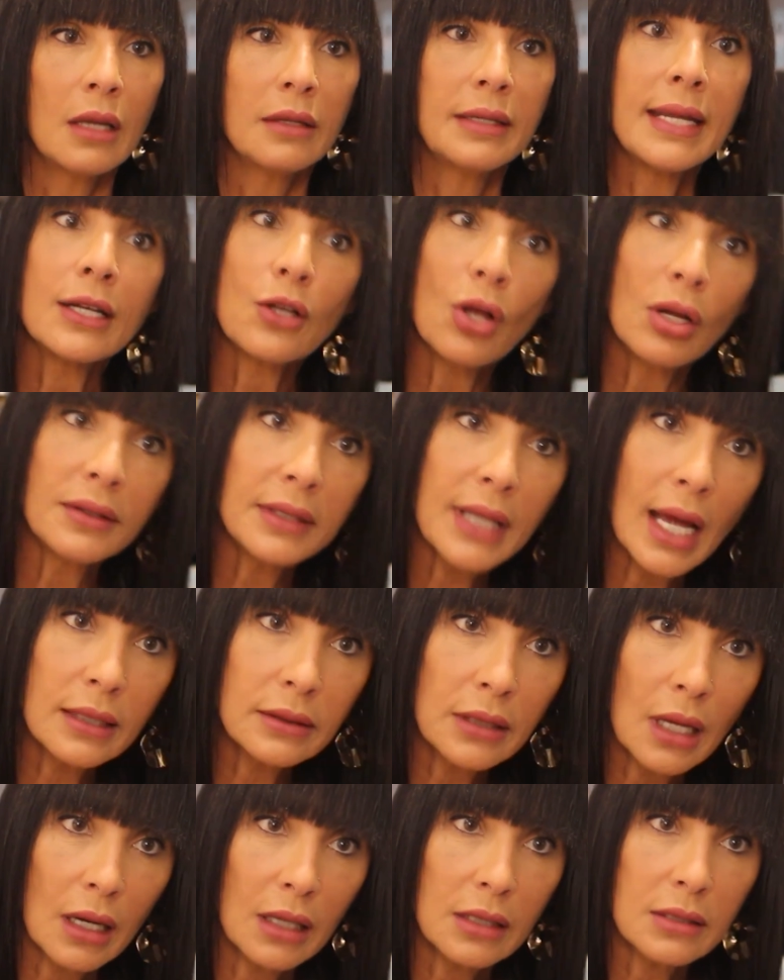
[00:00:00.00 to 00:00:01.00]
They
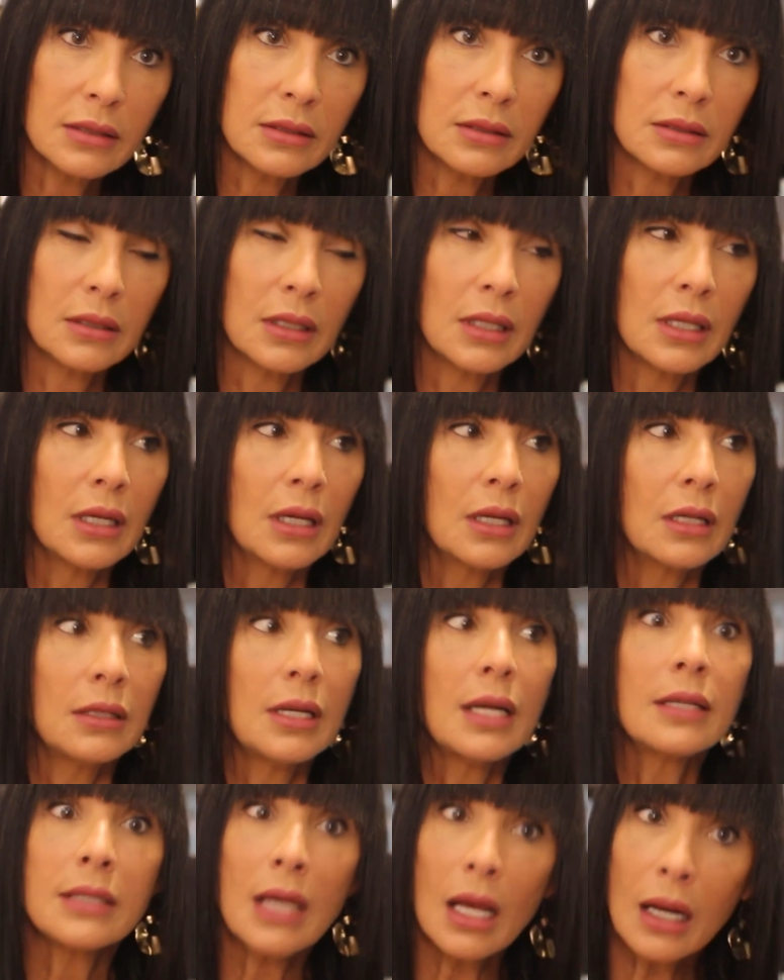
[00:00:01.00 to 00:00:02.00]
contact us.
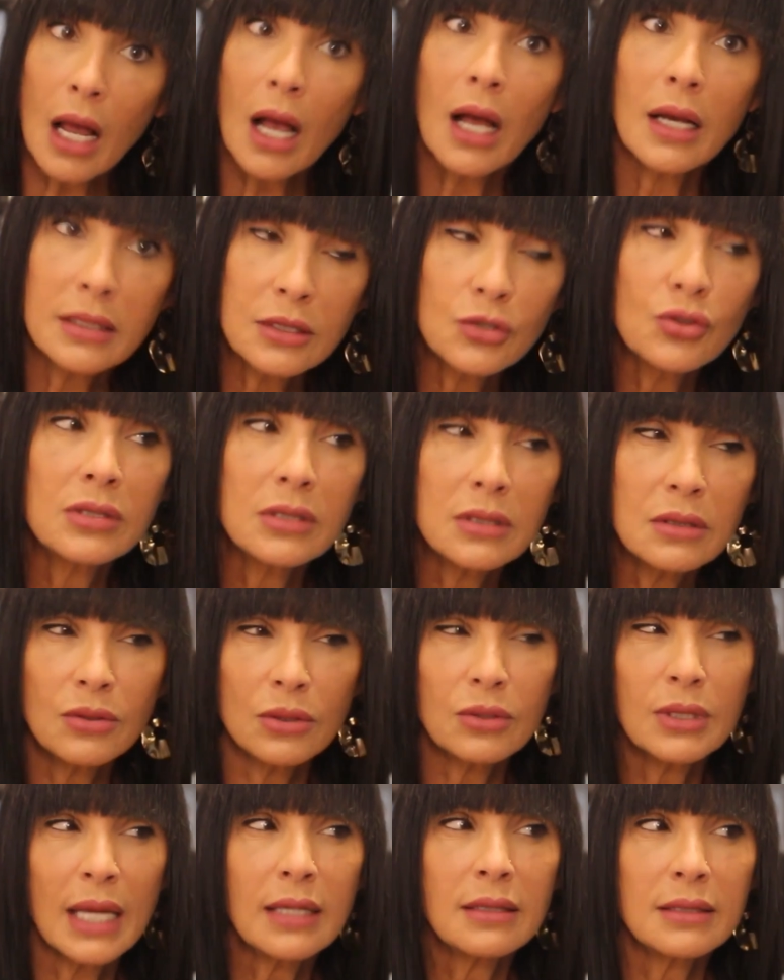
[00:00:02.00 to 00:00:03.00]
They tell us,
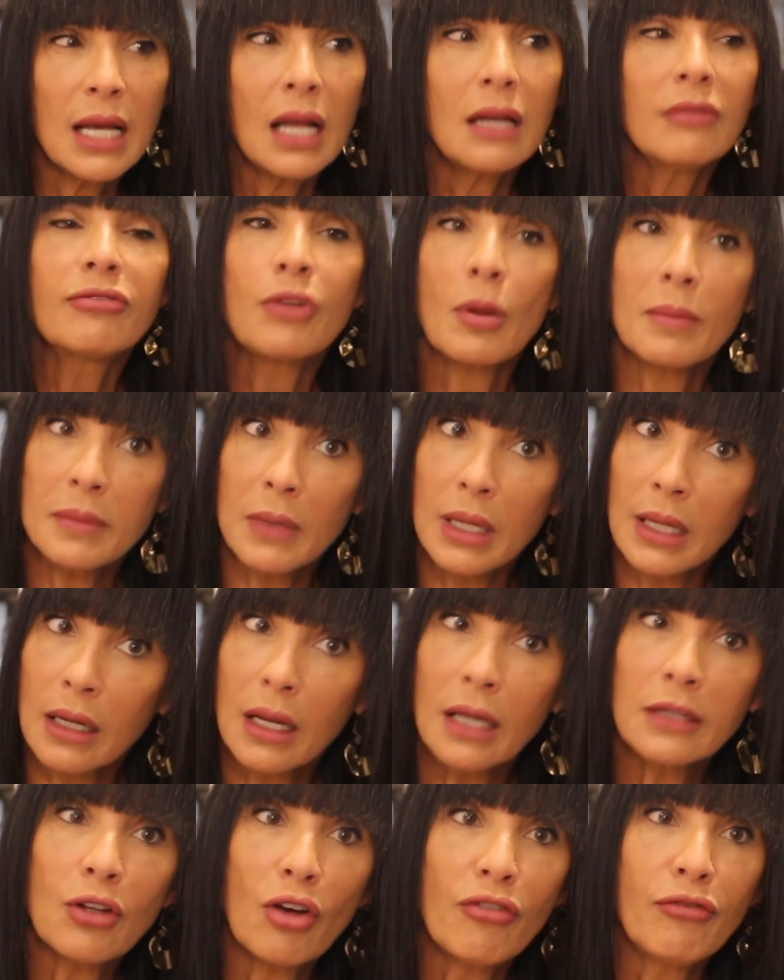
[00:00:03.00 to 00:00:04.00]
you can tell from a
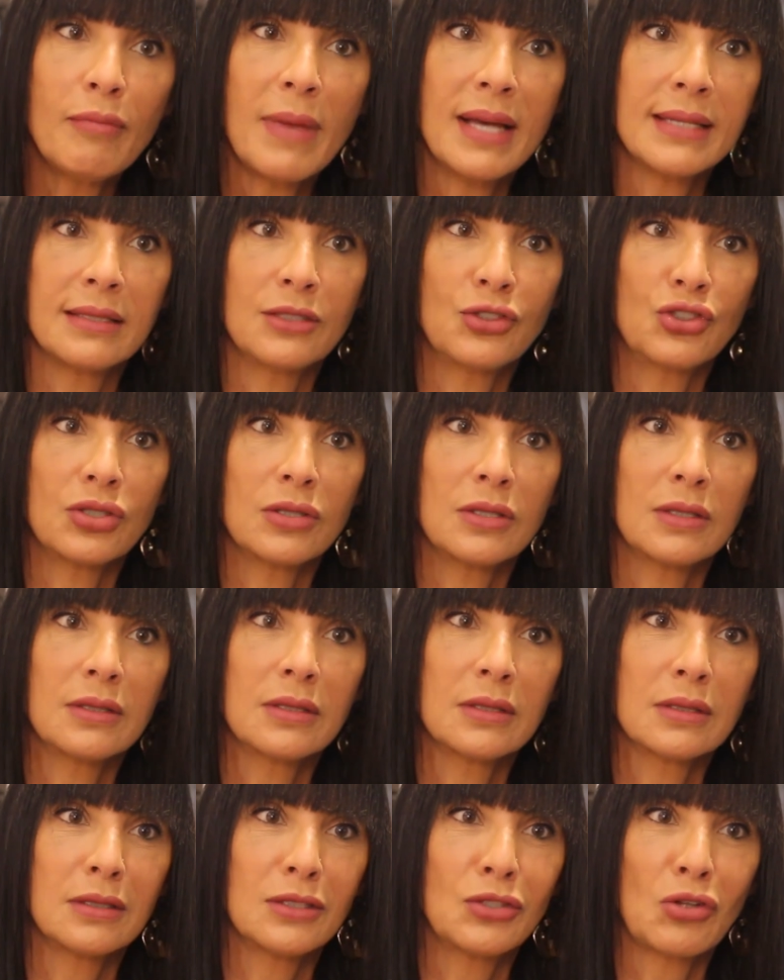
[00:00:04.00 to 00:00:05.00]
lot of
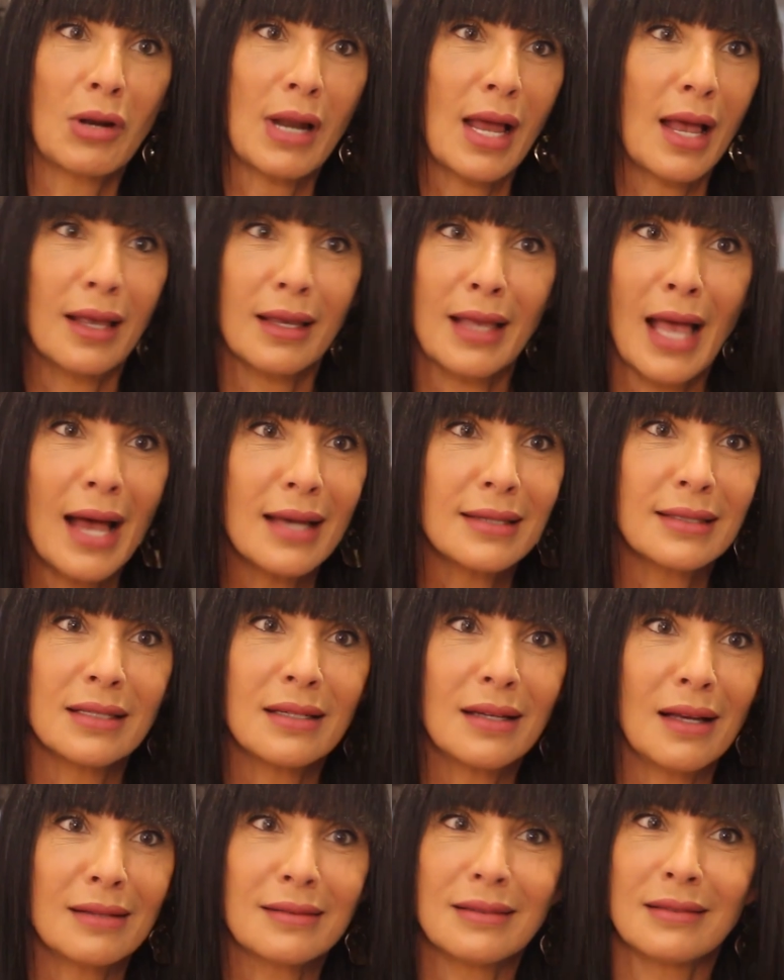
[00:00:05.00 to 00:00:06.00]
messages, like
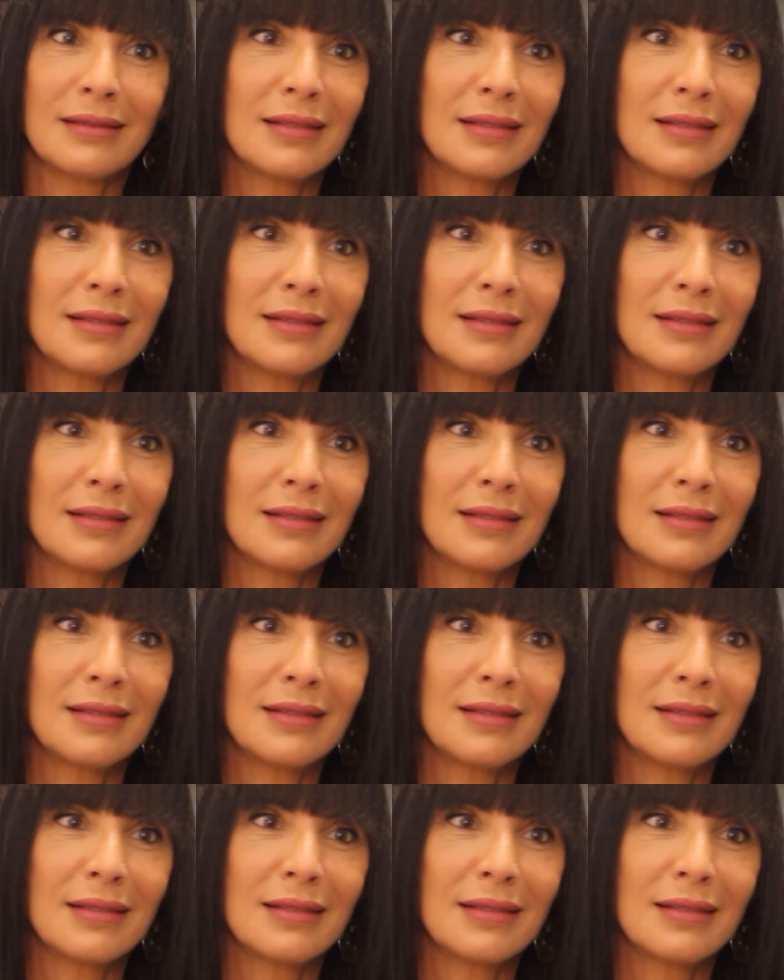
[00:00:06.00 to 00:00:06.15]
asking us if